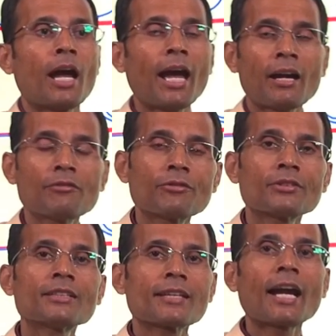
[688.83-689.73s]
have
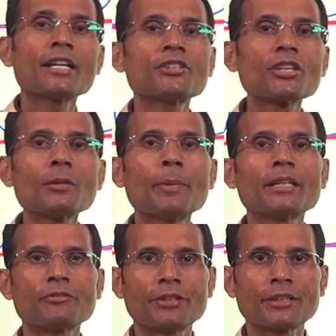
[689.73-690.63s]
this additional
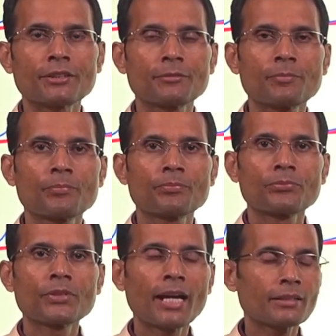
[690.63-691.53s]
benefit
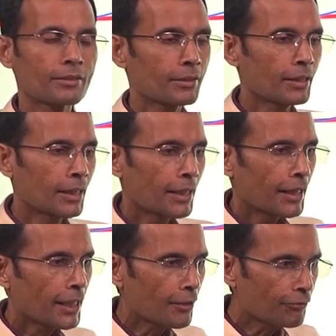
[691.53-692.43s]
that
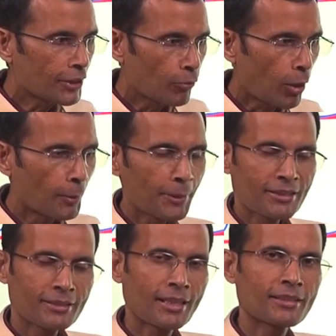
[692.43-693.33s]
if the warm up
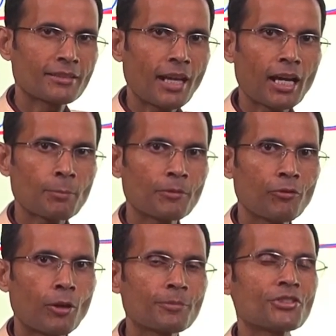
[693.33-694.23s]
exercises are
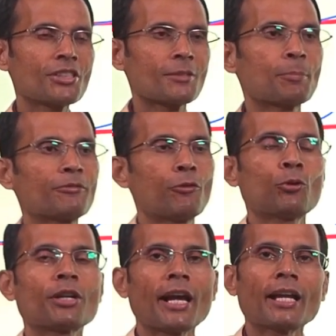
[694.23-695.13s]
performed just
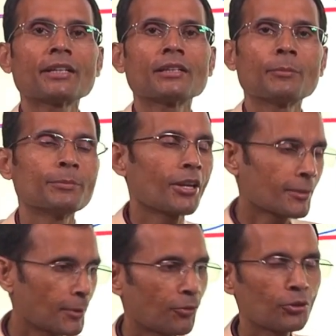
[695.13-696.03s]
before and
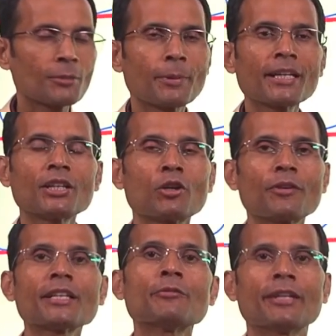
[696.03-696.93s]
just before the beginning of
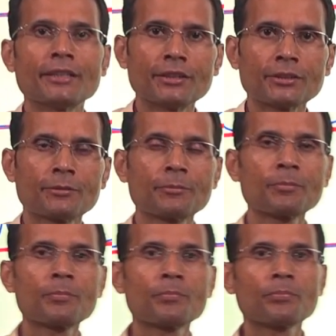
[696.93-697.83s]
an event
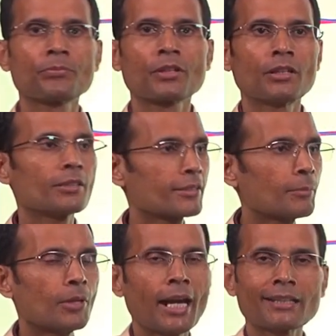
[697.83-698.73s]
or uh,
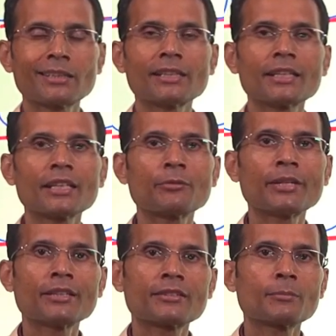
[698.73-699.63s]
some athletic
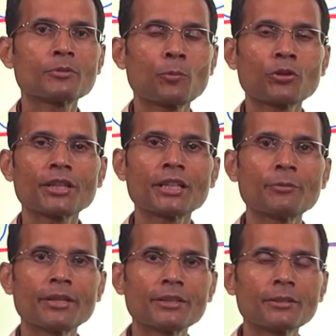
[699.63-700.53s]
event some sporting
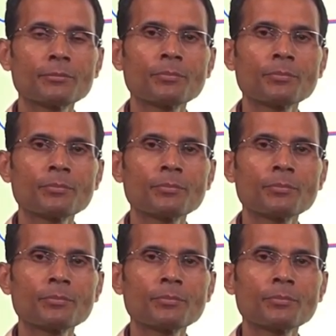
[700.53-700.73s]
event